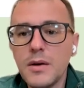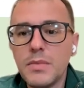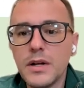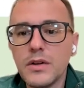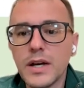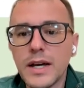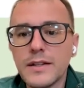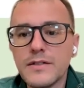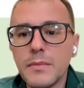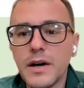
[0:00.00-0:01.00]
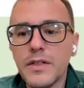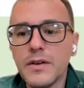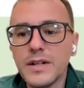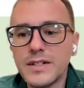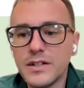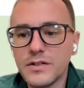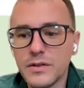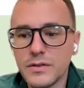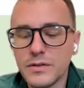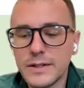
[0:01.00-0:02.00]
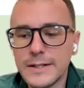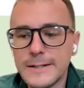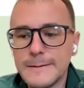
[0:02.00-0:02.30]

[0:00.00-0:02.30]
but looking at some other additional